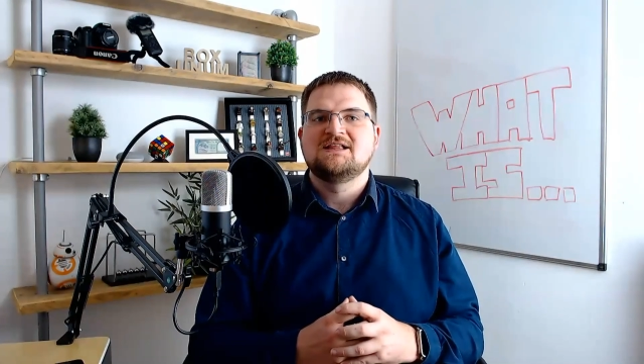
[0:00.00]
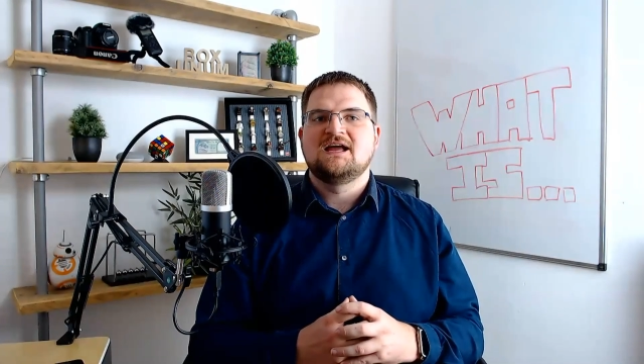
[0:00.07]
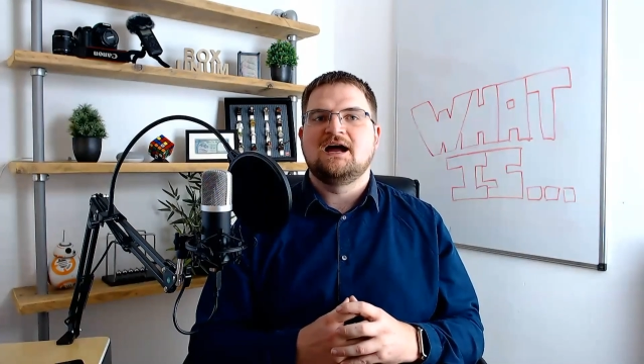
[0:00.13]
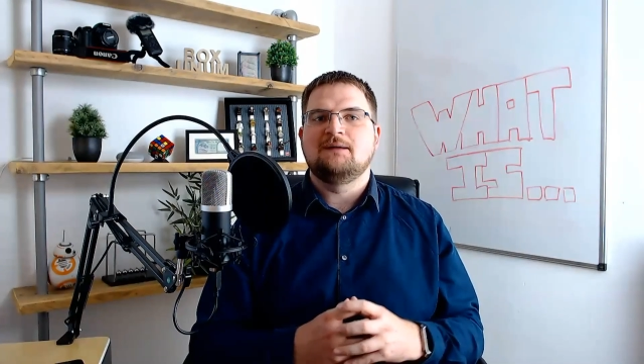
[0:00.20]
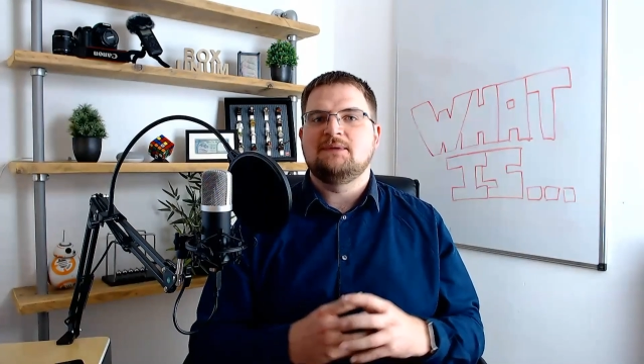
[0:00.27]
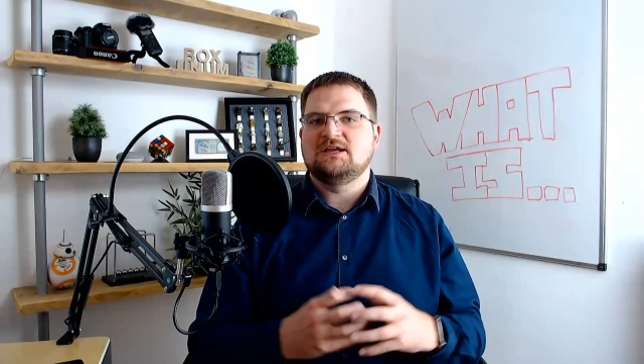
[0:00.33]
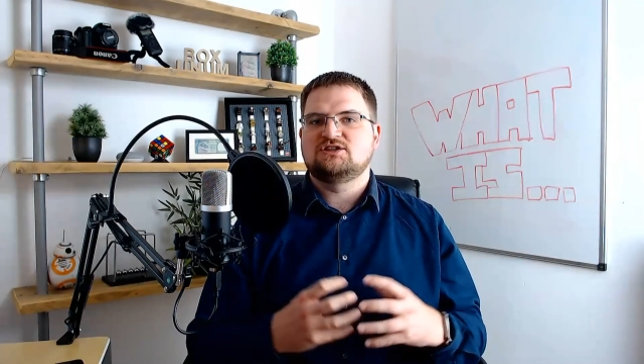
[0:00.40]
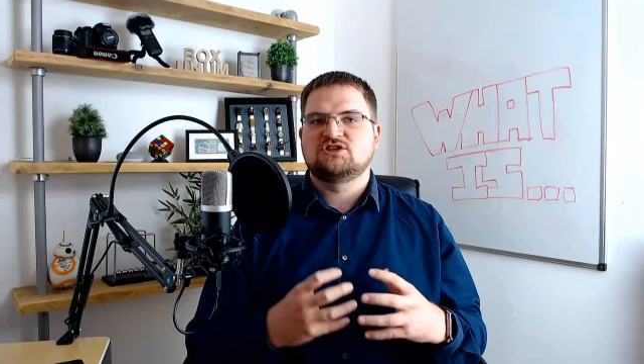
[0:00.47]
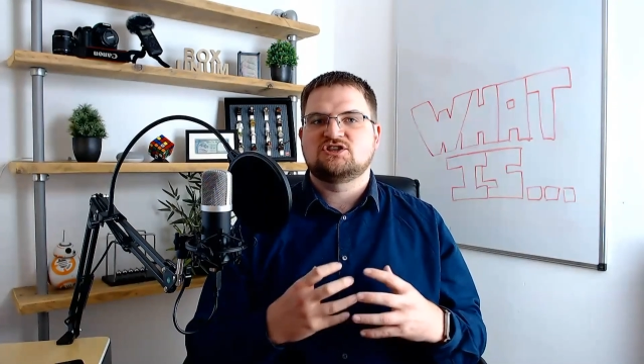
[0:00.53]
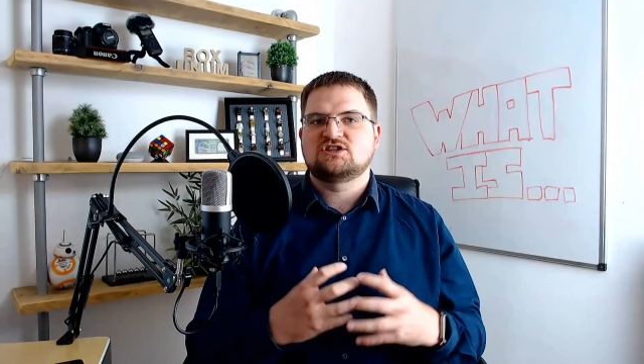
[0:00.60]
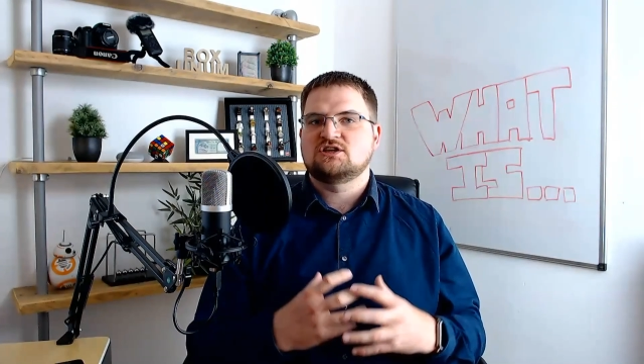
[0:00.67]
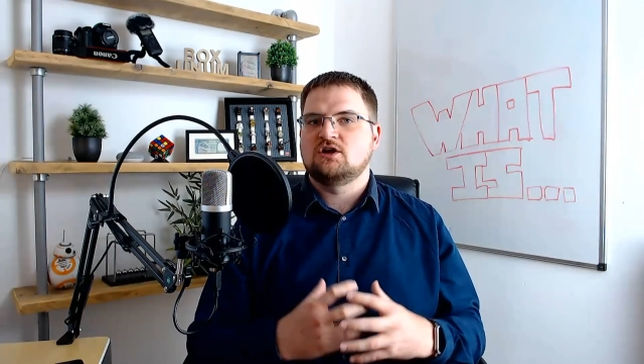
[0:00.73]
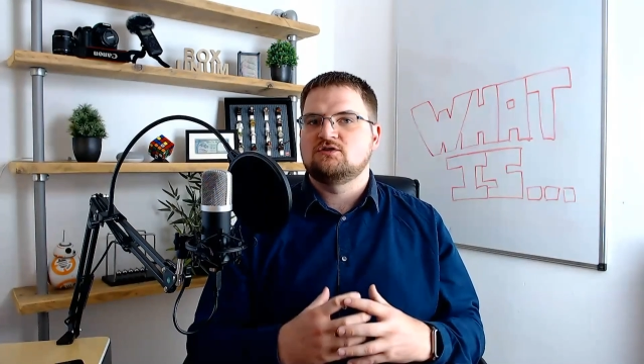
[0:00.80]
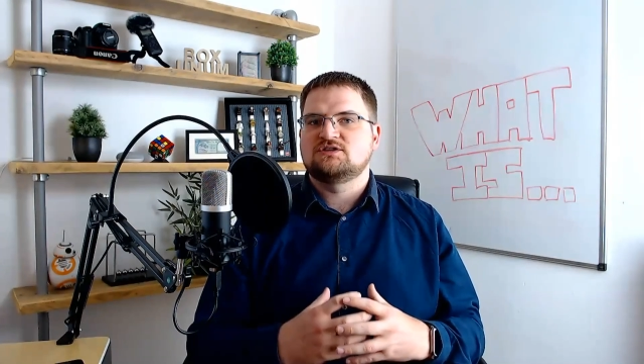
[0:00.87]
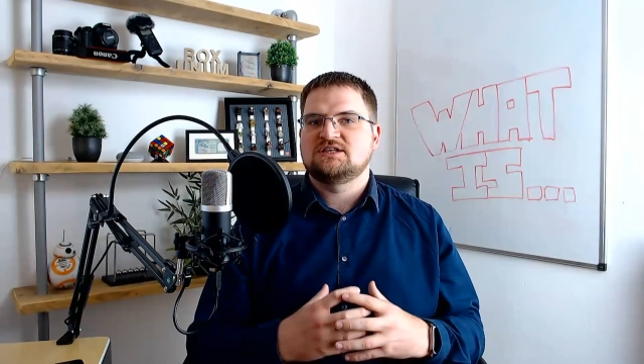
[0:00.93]
It just
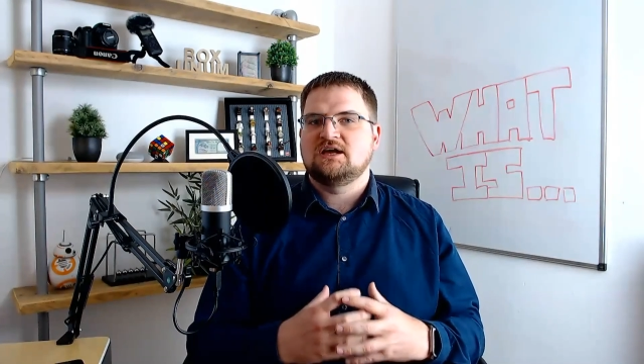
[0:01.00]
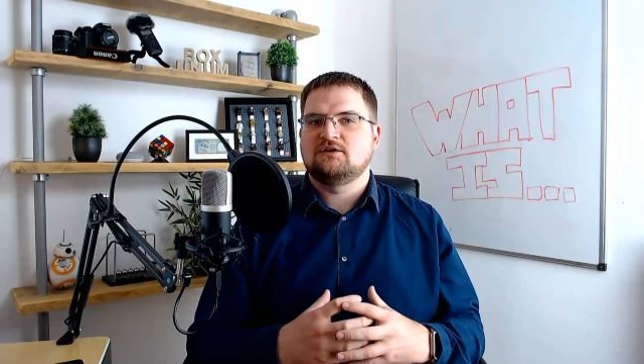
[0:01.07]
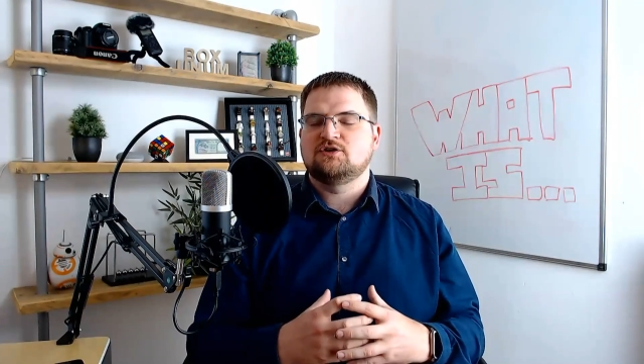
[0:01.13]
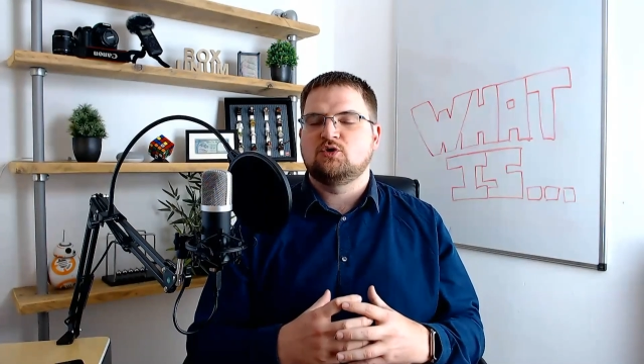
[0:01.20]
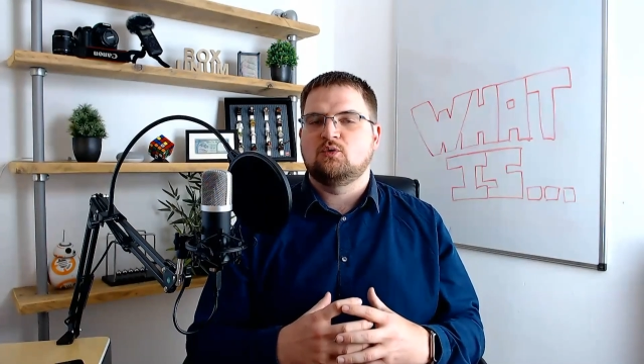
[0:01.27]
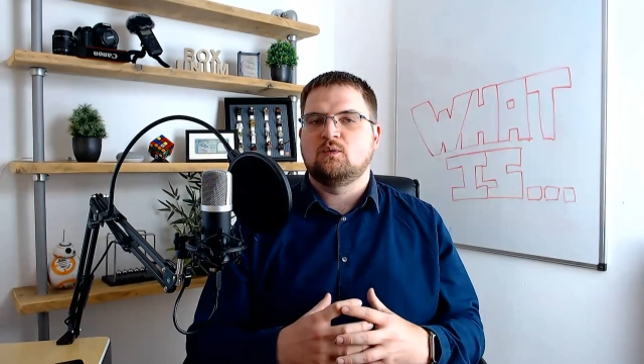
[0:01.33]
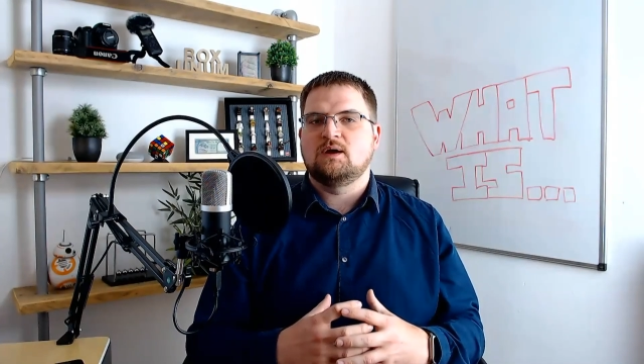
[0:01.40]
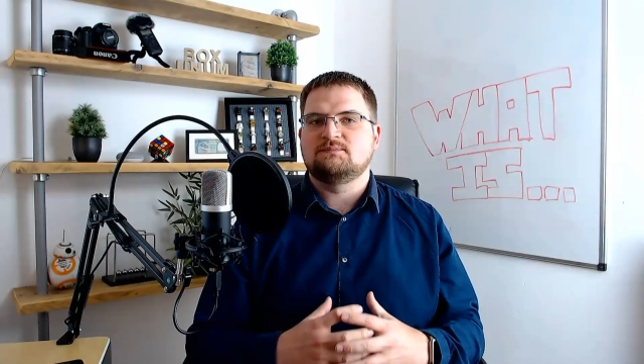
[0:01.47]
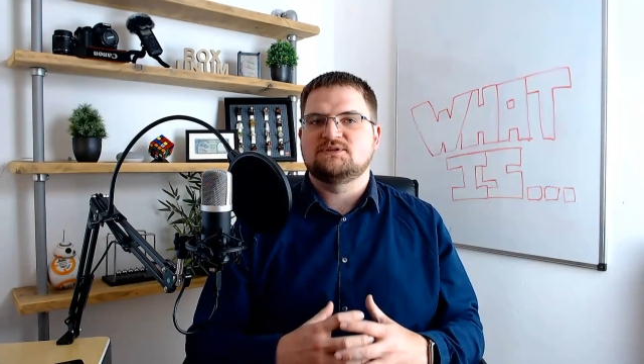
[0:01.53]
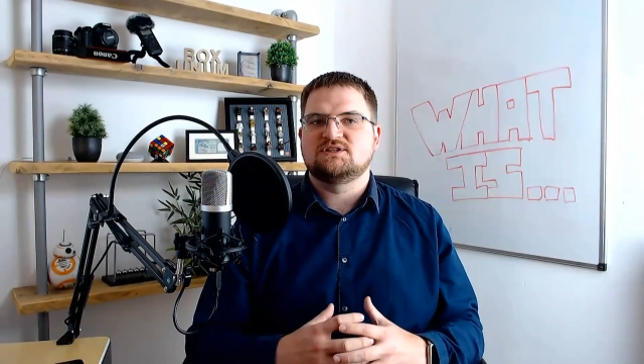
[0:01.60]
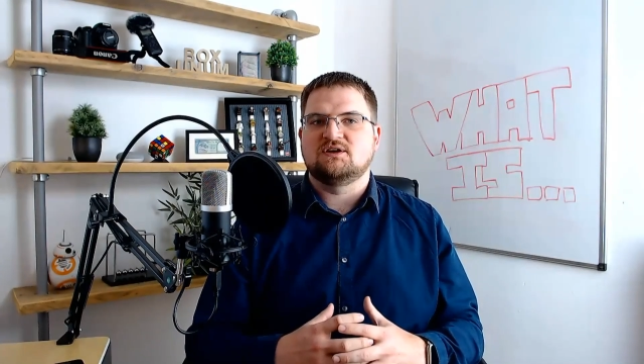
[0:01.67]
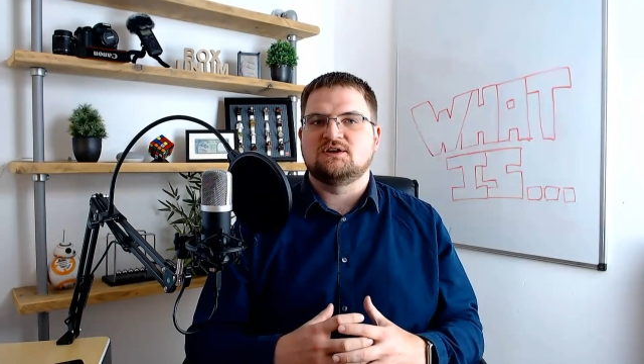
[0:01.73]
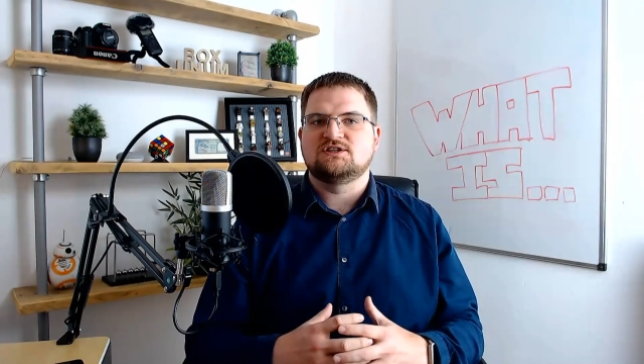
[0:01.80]
slows down your website.